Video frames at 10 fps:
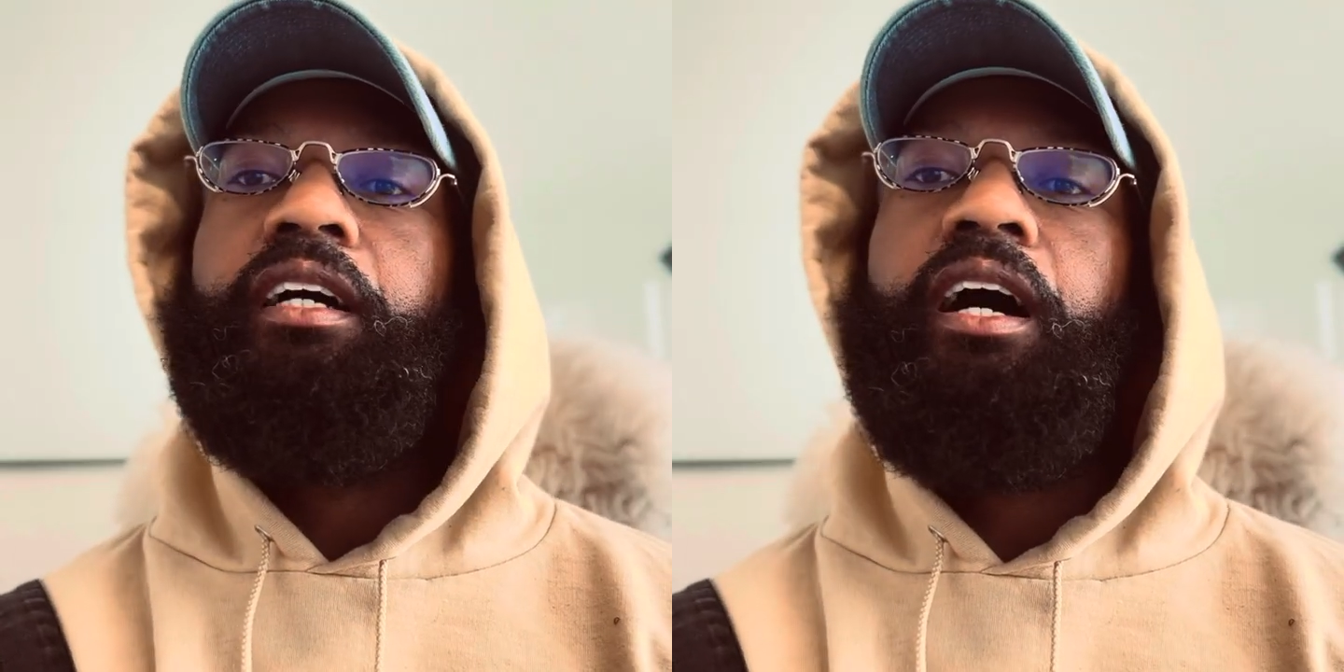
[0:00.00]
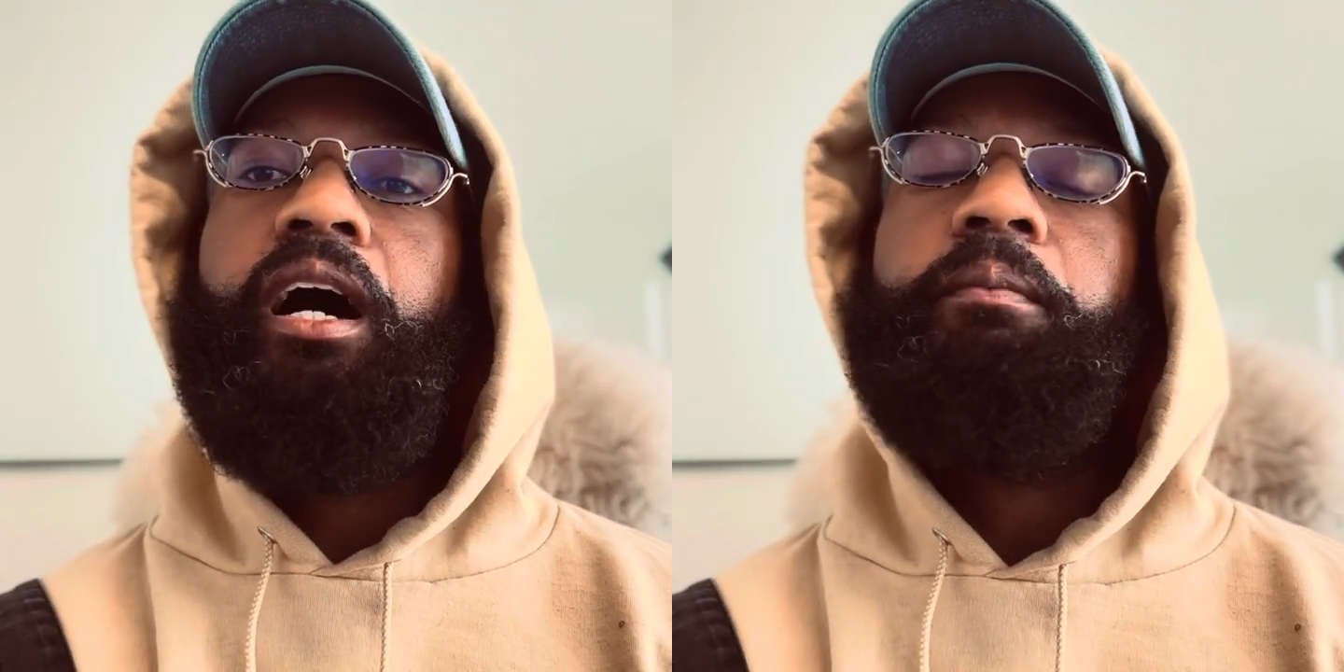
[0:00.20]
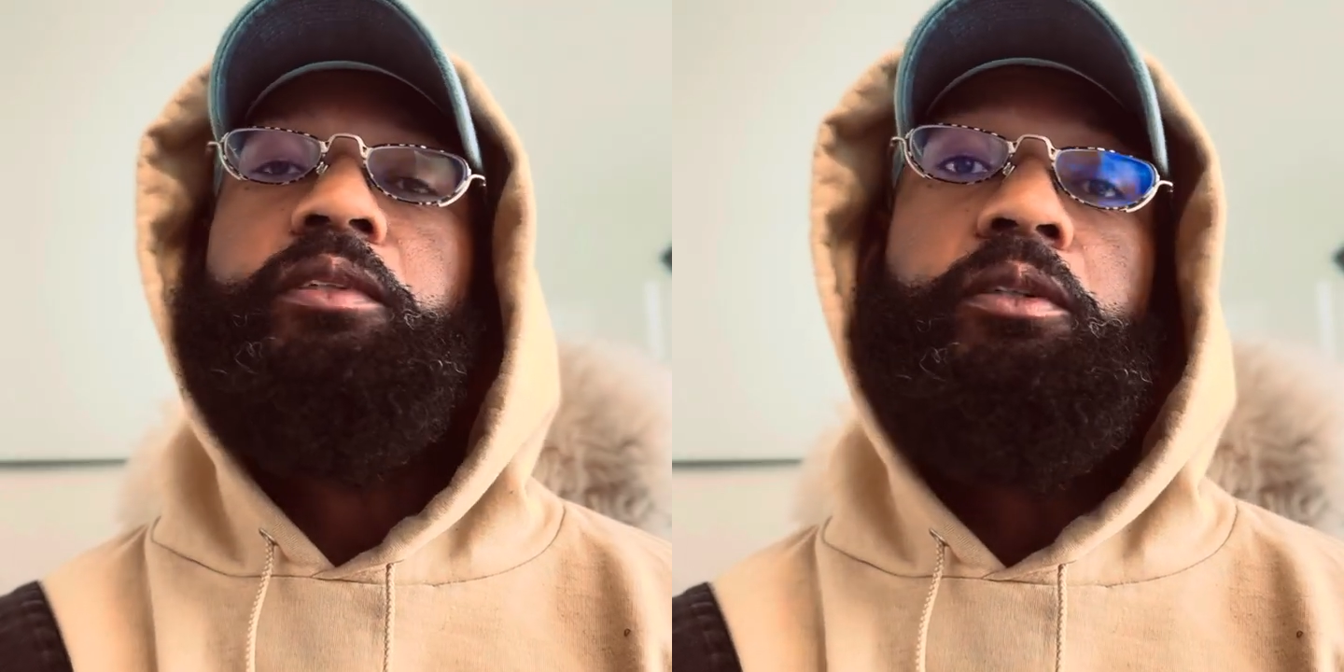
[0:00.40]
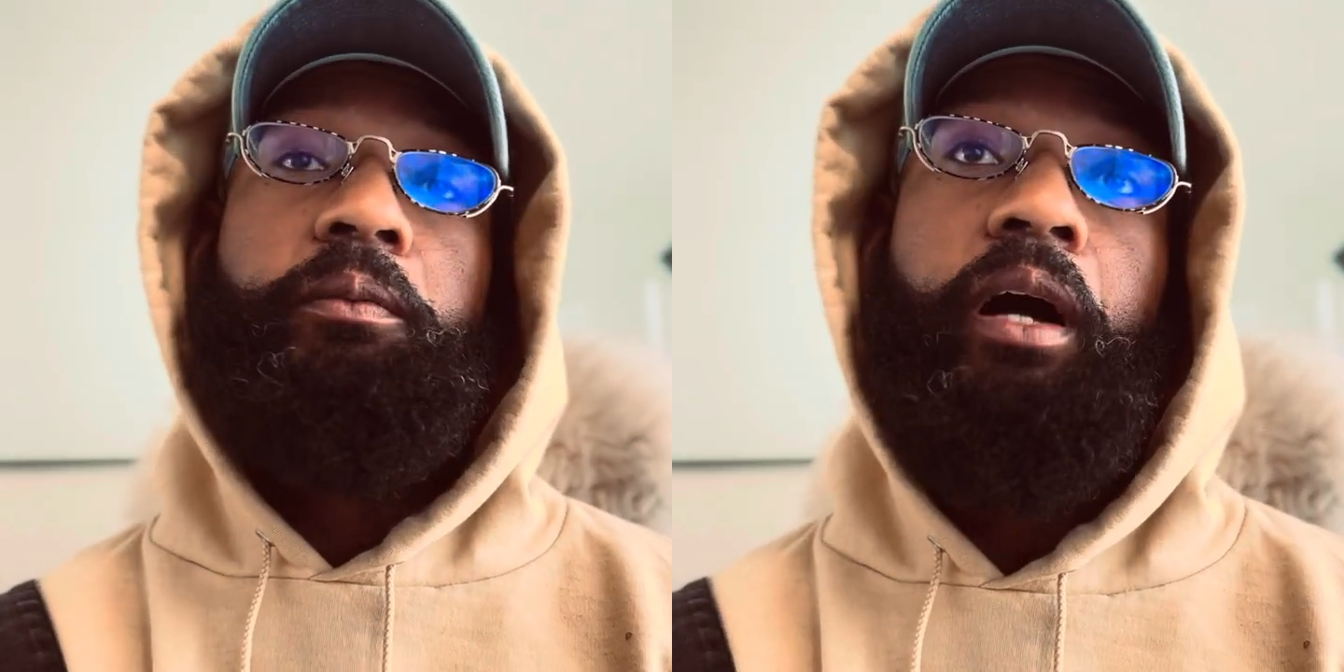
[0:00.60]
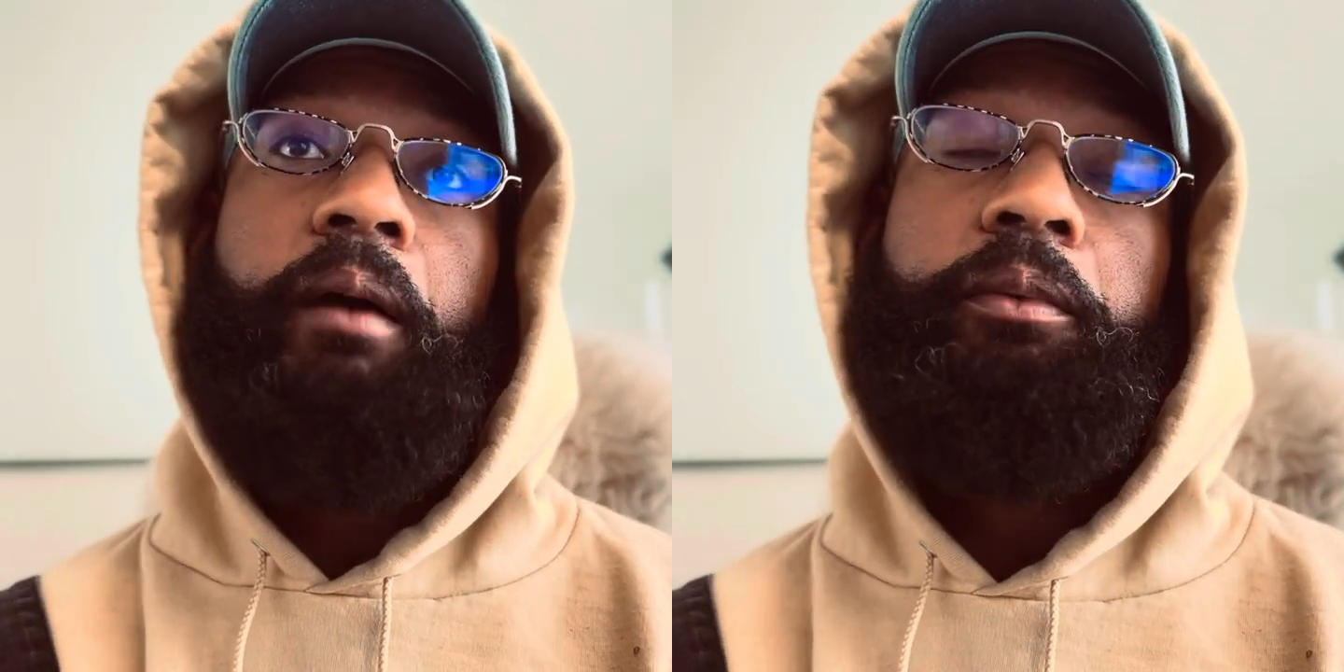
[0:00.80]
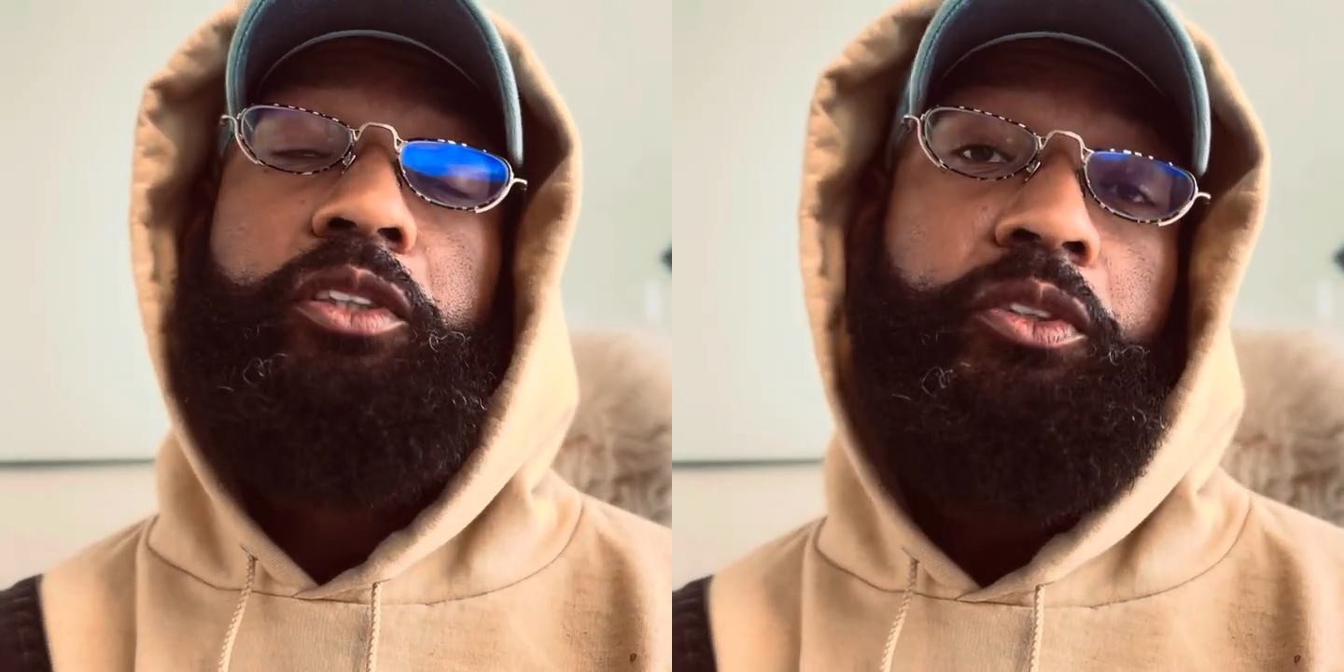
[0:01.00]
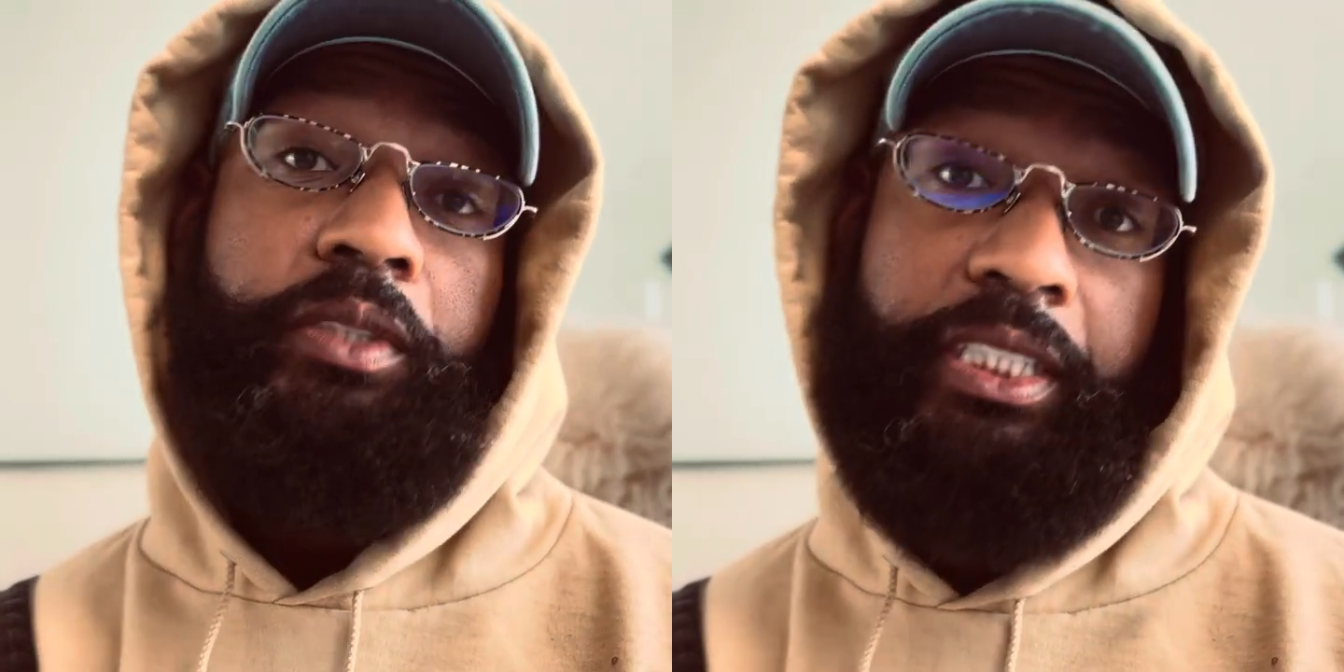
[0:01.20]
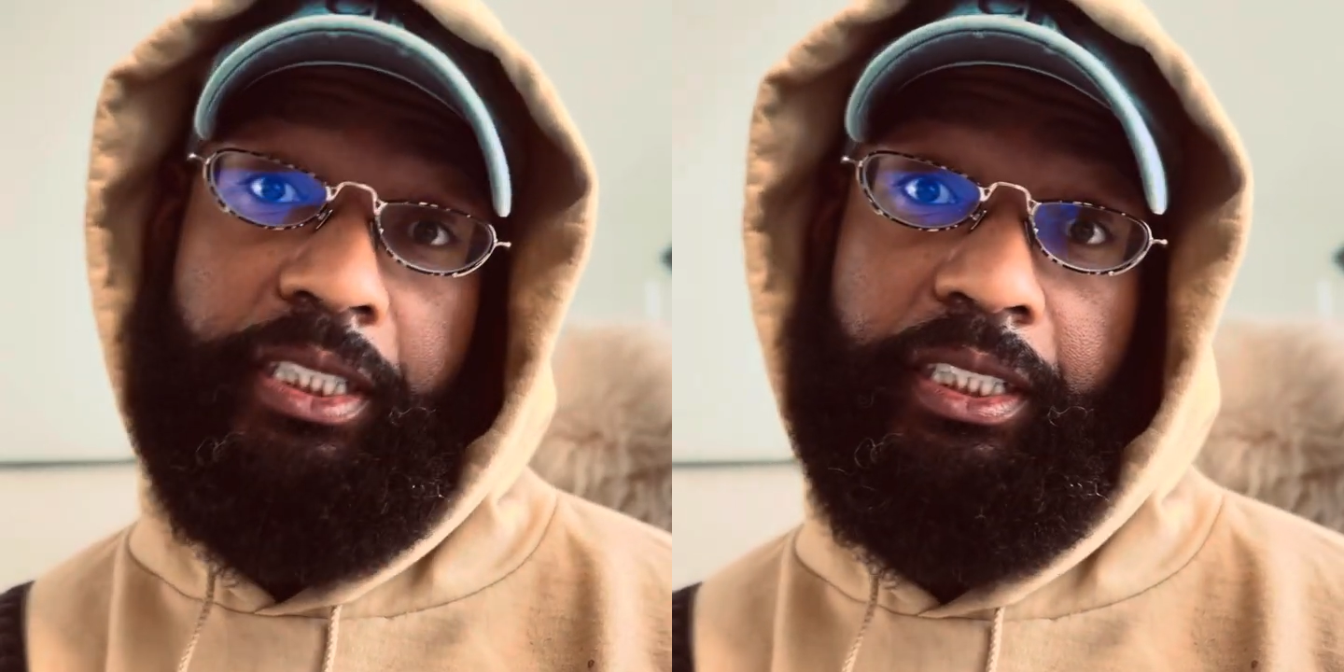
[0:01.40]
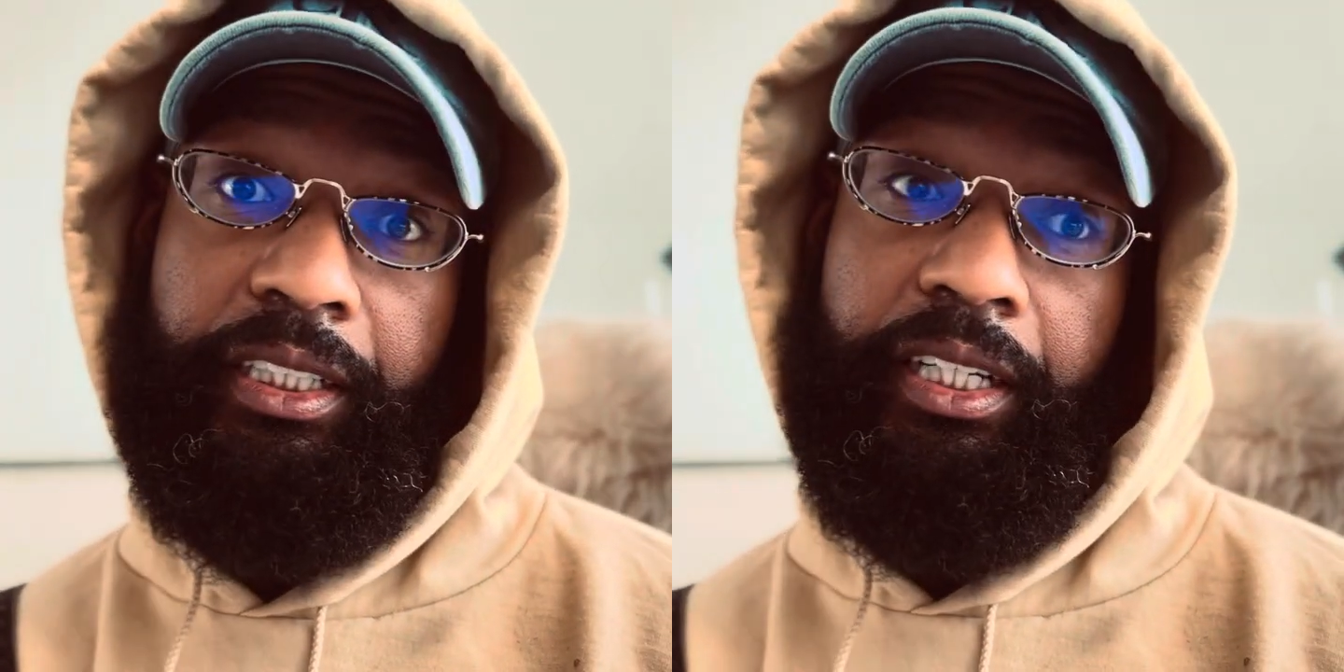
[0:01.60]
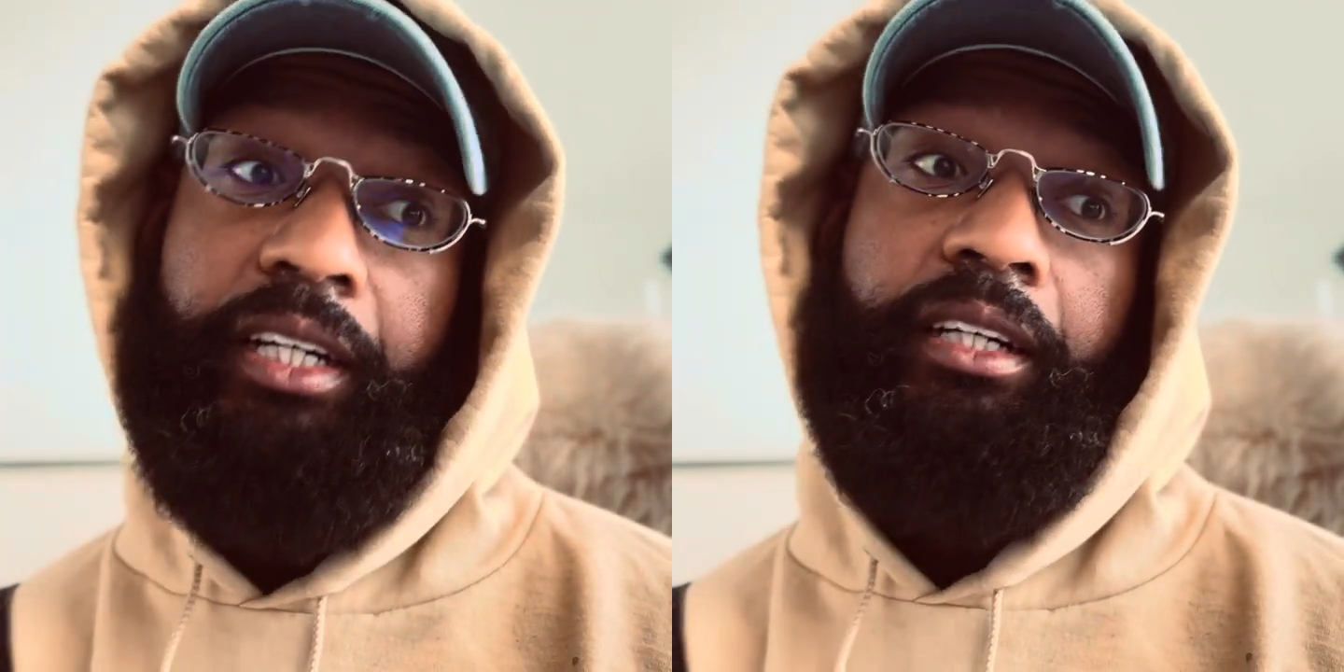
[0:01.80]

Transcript: opportunistic